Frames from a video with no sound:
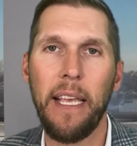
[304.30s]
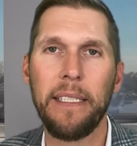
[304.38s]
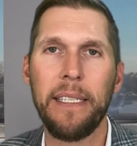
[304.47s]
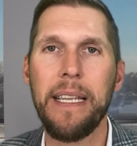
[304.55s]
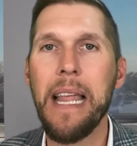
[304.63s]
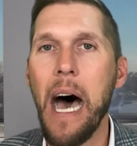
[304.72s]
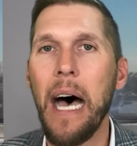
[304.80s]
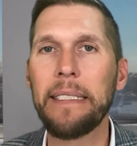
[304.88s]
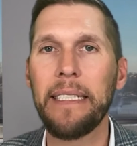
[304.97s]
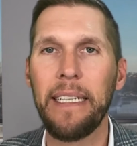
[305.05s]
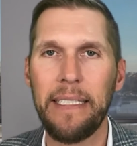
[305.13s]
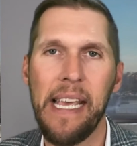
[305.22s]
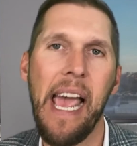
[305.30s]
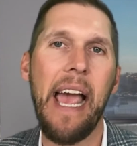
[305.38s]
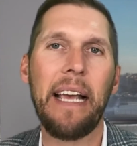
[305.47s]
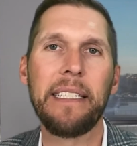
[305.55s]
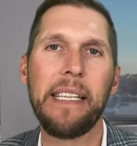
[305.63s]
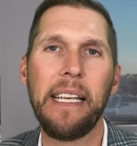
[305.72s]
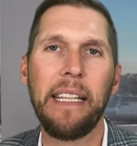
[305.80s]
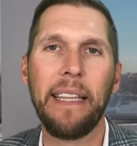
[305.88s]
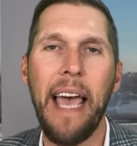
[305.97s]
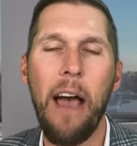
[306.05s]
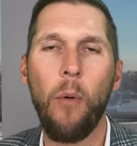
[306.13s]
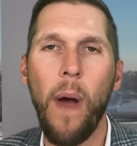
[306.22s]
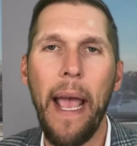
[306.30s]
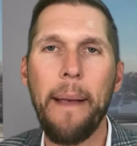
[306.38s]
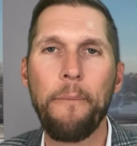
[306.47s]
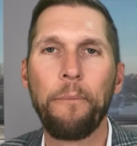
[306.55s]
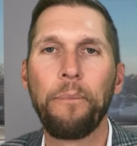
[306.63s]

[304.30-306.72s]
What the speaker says: It's not a tax in that way.